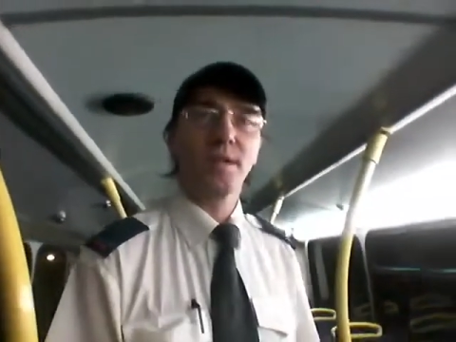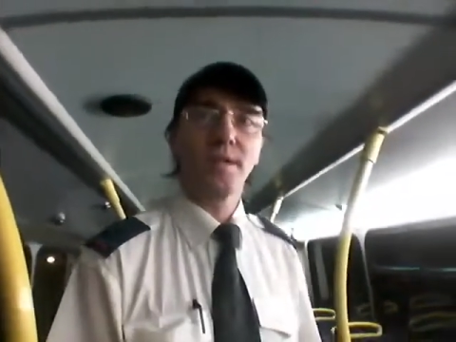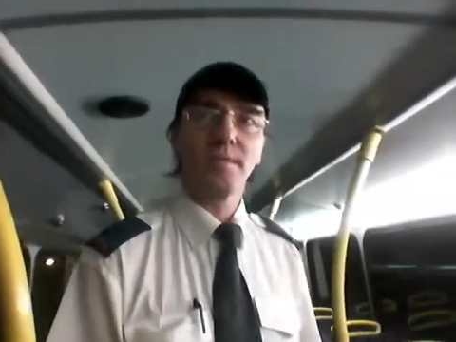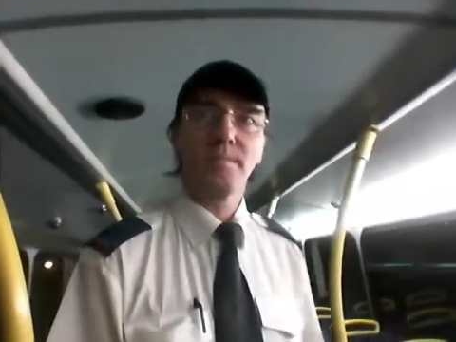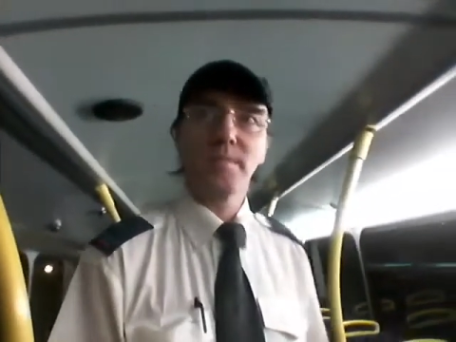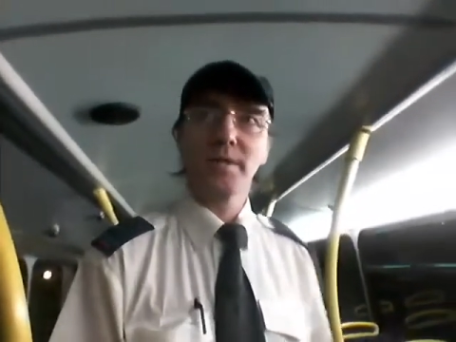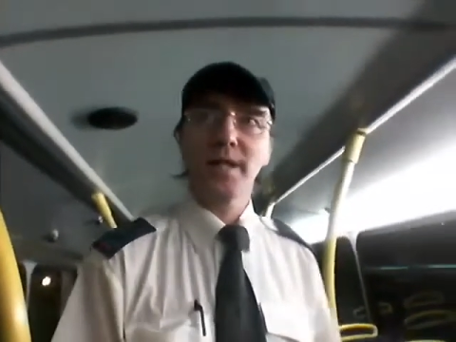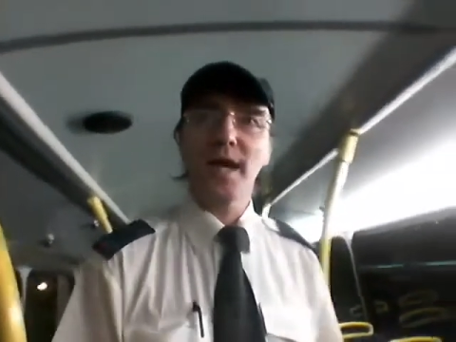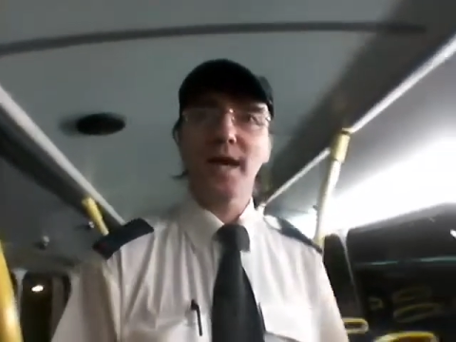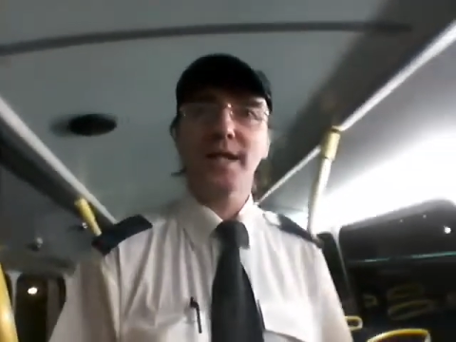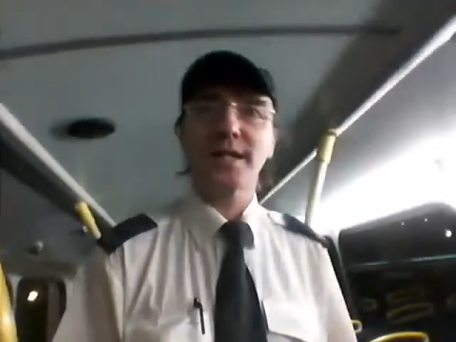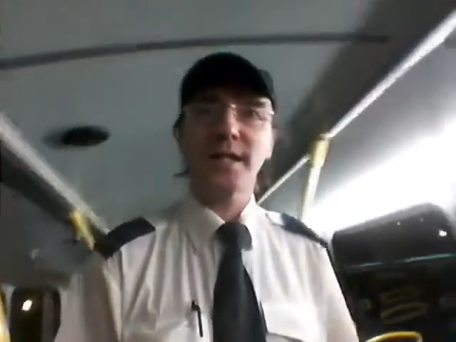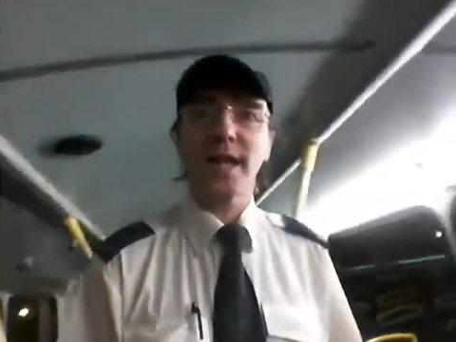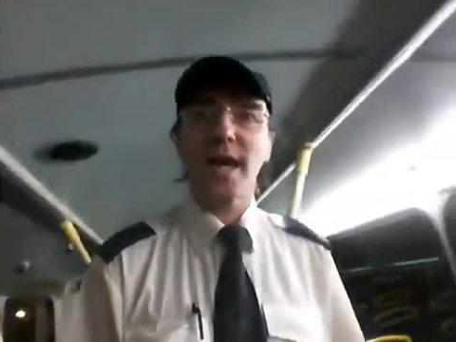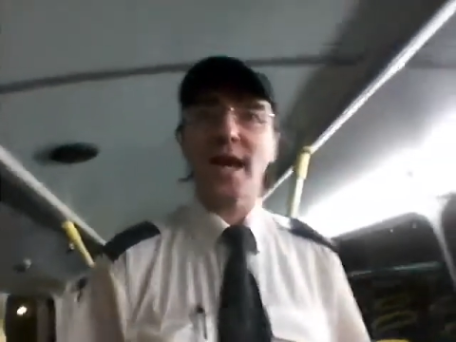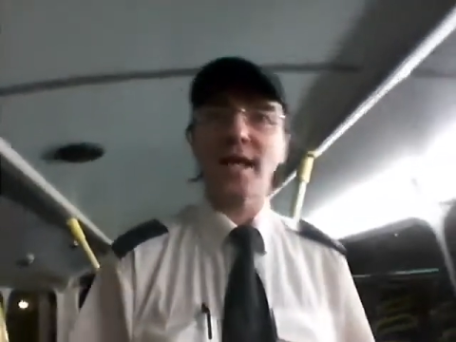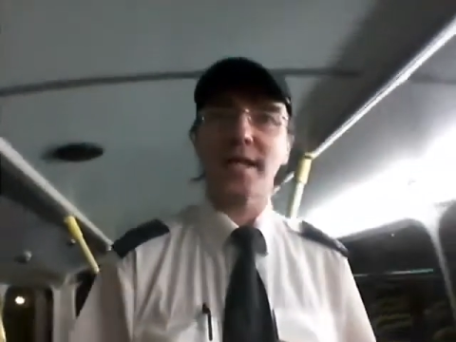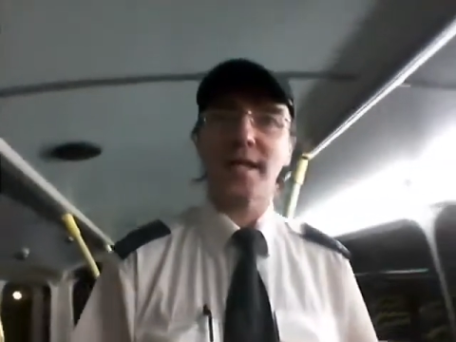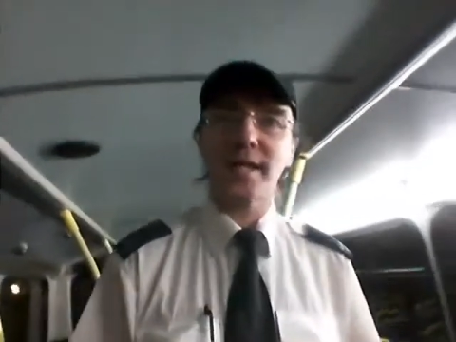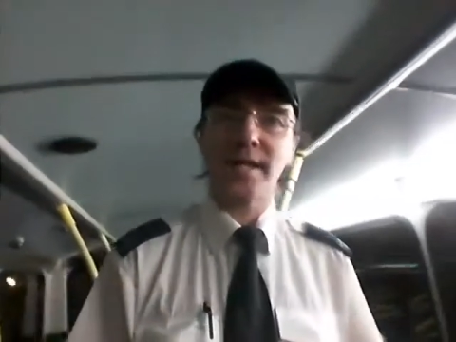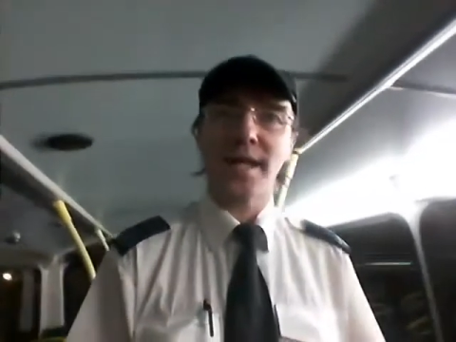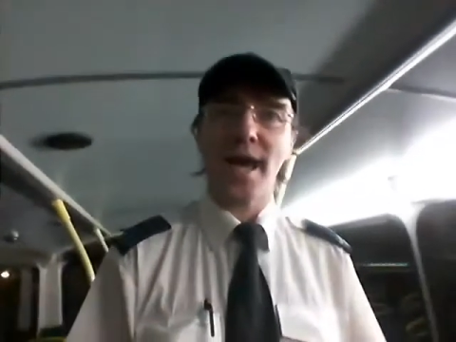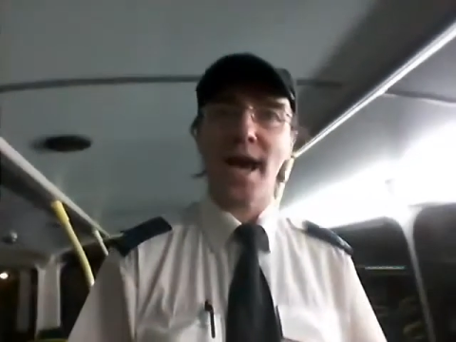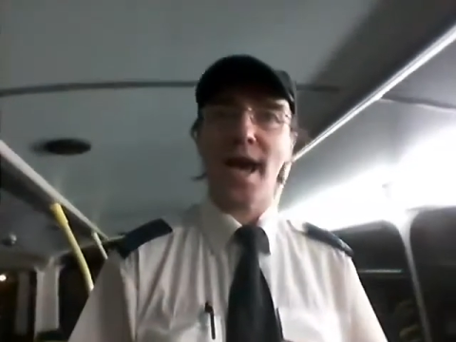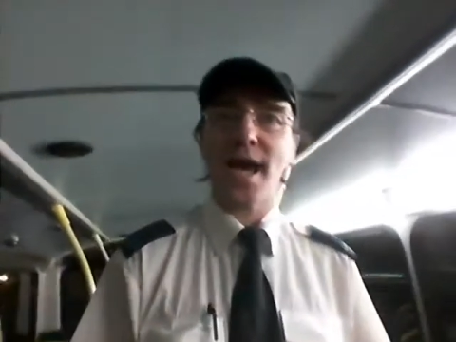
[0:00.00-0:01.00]
But that's how
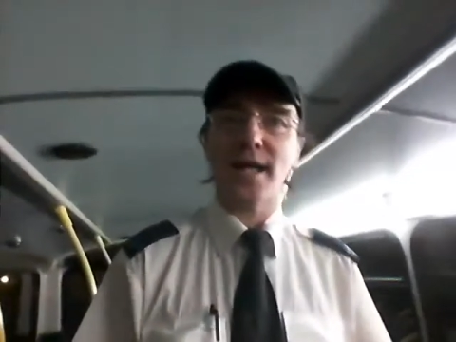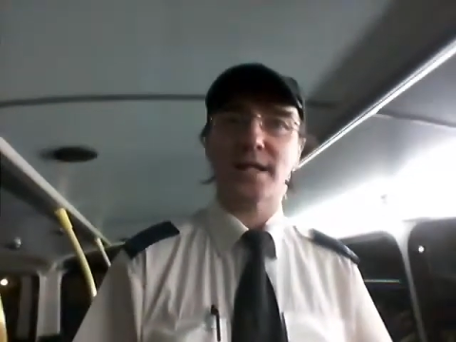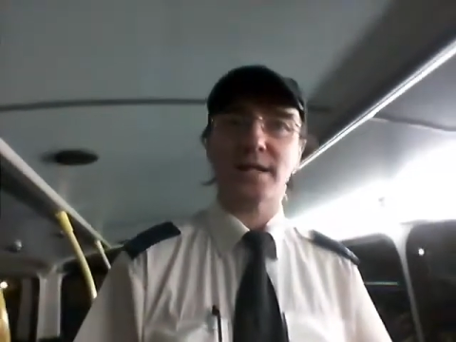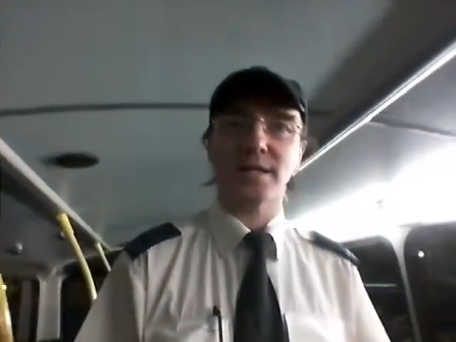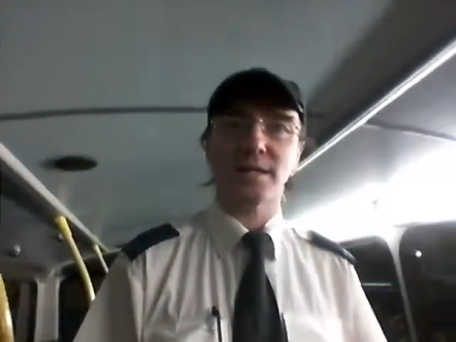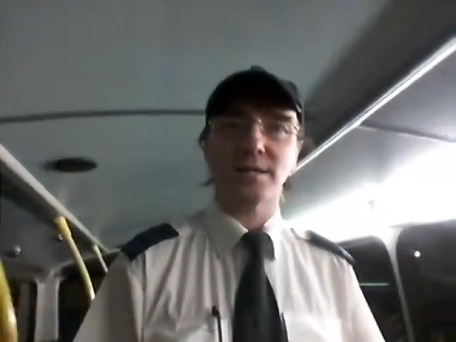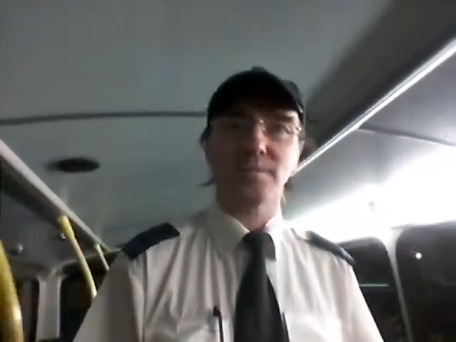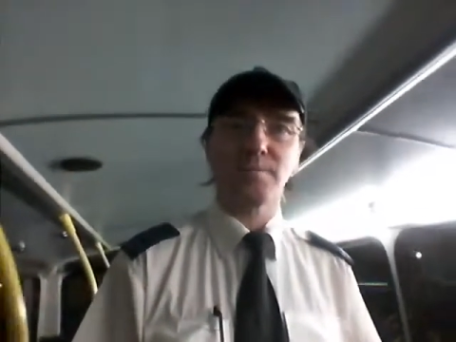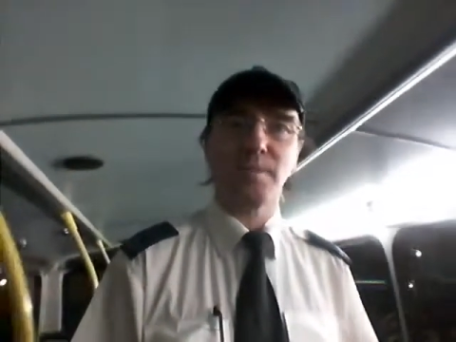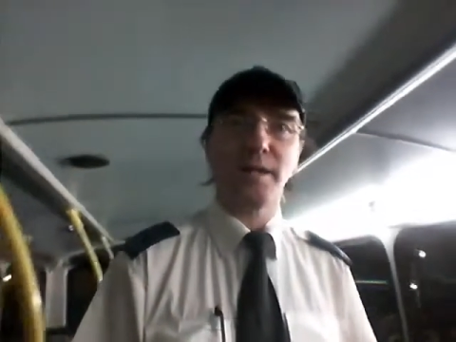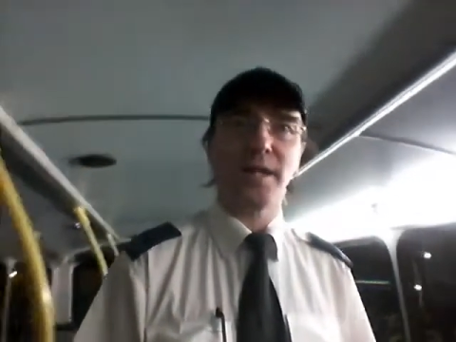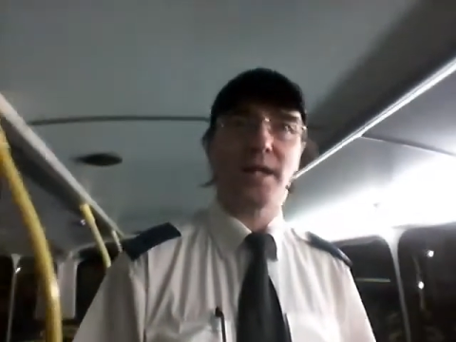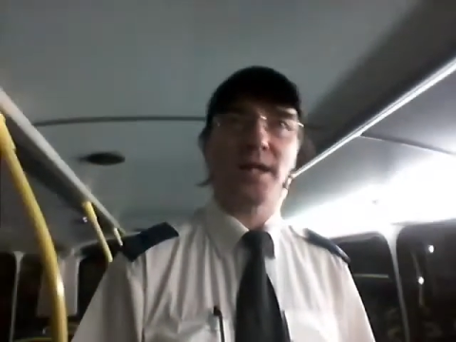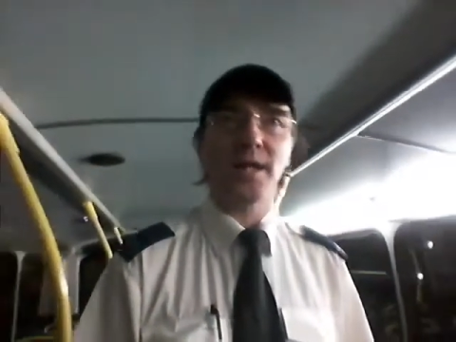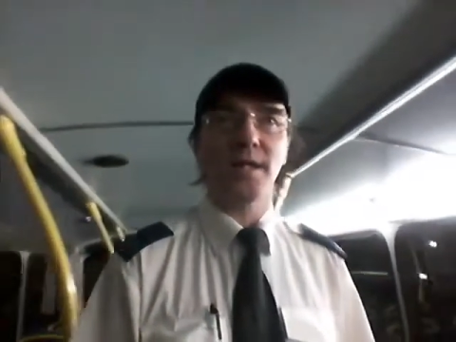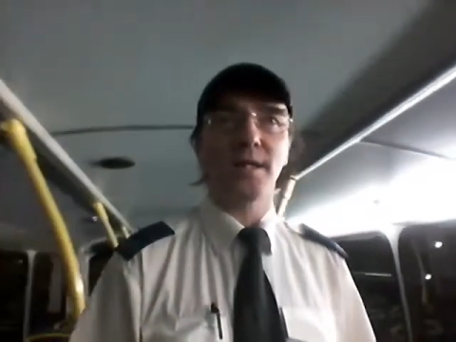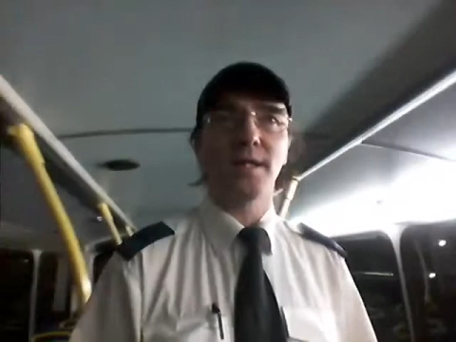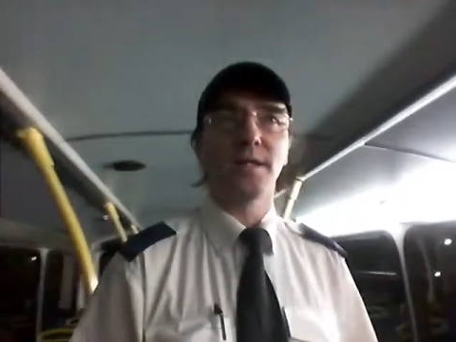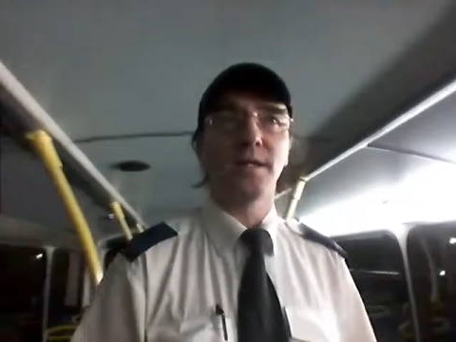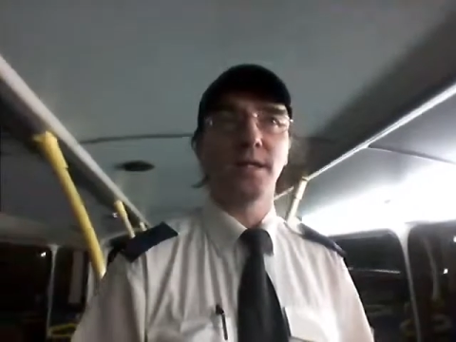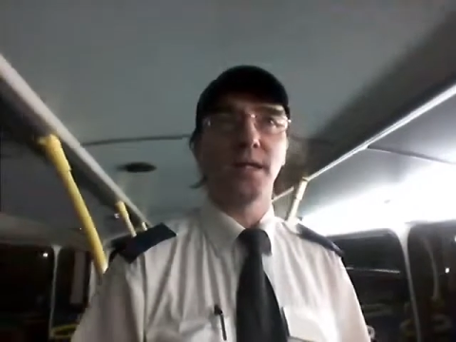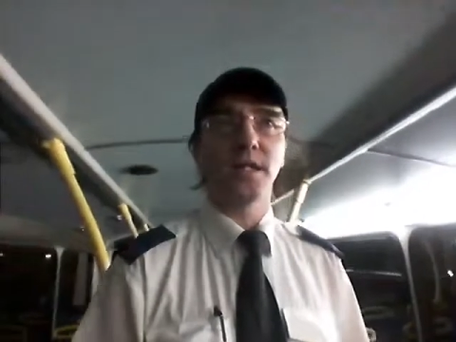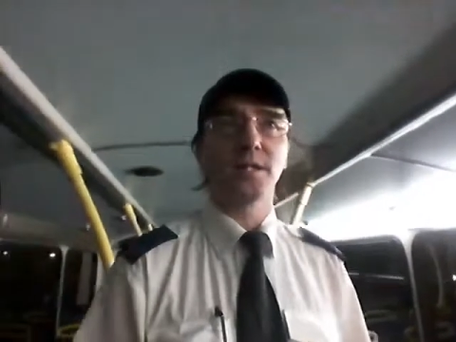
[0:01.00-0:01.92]
the night has been.